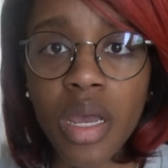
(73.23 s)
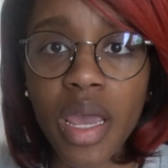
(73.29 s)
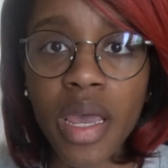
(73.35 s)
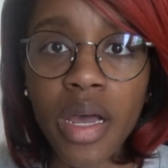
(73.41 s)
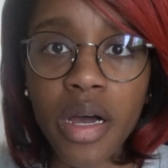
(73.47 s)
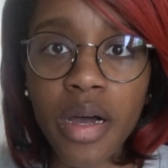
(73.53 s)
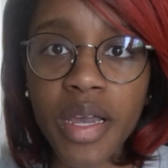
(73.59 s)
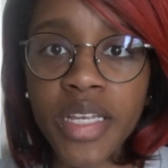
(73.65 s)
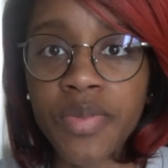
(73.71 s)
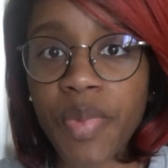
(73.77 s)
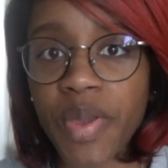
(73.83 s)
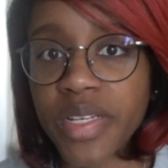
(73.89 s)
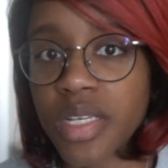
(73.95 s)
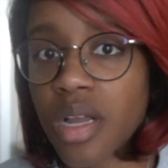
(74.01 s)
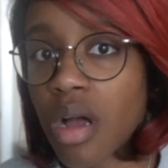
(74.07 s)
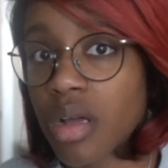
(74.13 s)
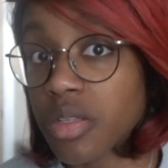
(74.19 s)
It's
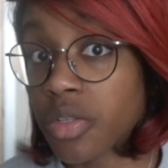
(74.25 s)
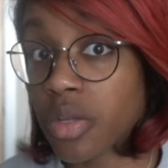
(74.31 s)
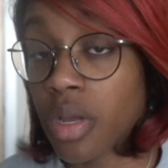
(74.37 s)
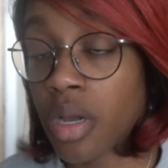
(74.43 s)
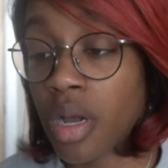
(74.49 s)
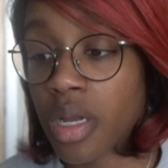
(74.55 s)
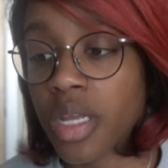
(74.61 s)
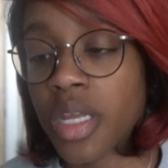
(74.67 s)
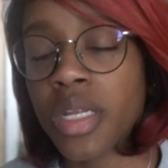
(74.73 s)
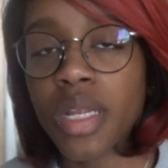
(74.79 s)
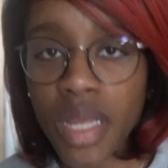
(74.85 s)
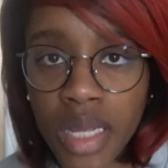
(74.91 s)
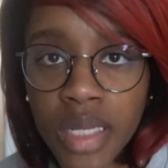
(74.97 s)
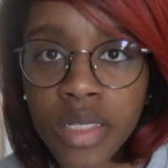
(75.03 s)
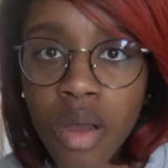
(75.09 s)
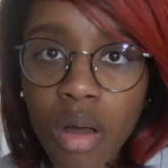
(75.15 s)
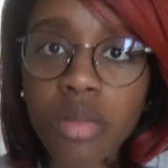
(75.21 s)
basically called
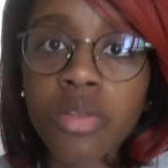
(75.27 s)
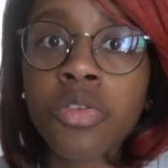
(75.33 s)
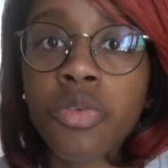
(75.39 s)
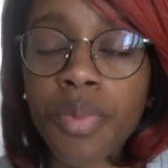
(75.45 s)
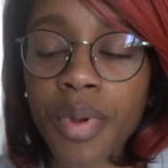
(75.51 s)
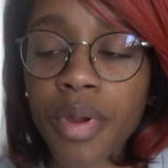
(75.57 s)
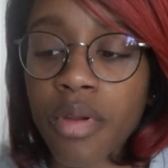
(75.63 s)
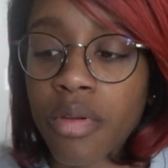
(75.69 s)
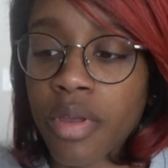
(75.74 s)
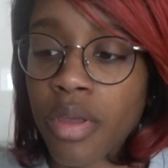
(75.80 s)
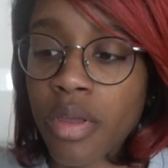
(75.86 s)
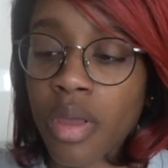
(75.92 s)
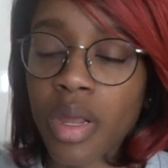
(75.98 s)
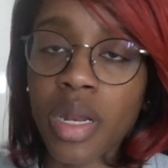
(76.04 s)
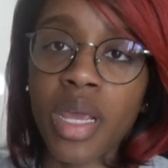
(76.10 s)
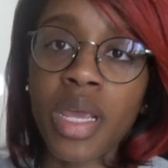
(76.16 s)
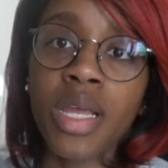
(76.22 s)
it's called Superhero
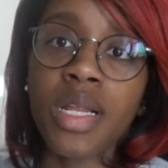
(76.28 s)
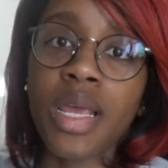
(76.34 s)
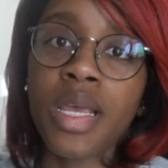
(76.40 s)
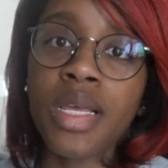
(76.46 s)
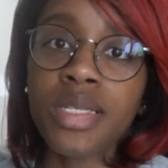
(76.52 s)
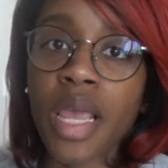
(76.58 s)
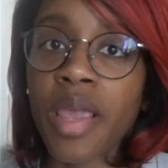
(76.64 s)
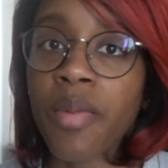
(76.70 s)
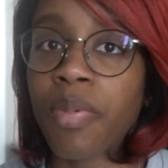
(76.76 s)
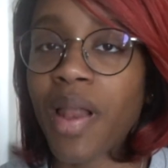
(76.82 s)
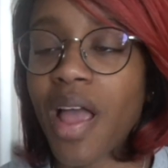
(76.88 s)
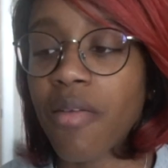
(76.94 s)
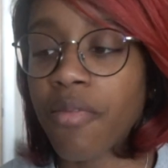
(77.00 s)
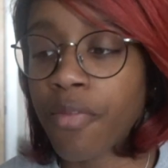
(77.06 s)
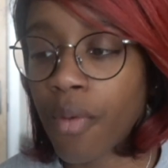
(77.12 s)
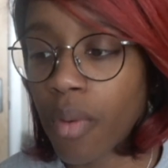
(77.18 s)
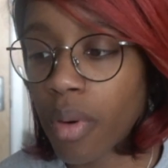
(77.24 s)
Union. It is a
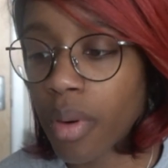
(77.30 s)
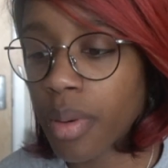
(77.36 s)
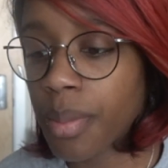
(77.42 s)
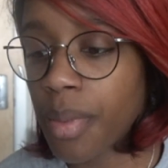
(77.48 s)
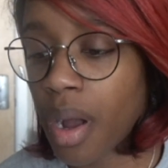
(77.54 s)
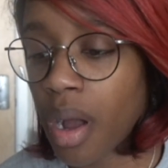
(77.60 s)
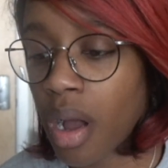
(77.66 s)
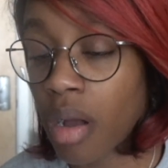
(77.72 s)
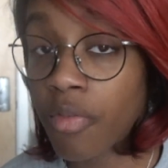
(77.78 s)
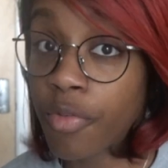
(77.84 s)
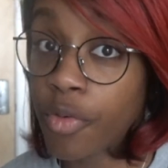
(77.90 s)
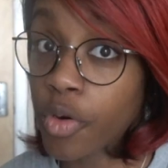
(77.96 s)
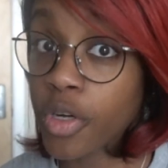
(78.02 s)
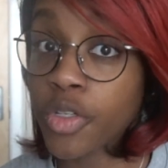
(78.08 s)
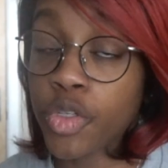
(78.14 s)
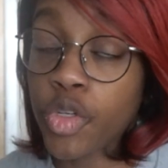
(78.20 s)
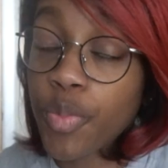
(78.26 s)
platform
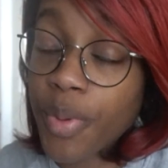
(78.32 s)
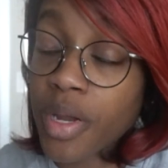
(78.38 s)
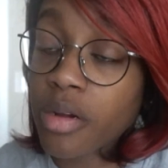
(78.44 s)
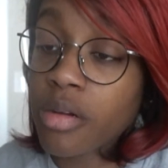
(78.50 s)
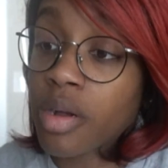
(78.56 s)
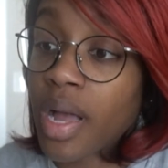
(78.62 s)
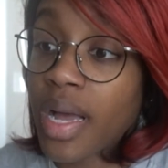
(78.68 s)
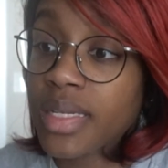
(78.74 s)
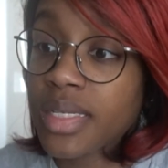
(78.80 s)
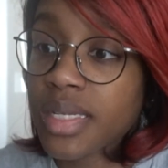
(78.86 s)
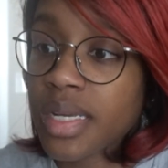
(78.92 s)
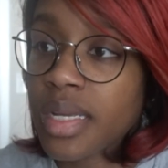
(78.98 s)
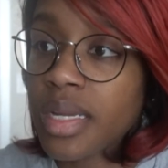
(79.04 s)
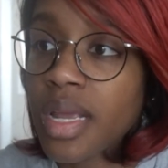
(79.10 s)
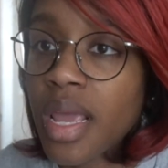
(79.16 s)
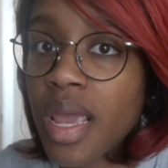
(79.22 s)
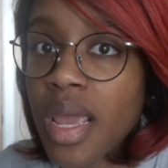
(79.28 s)
for superhero content.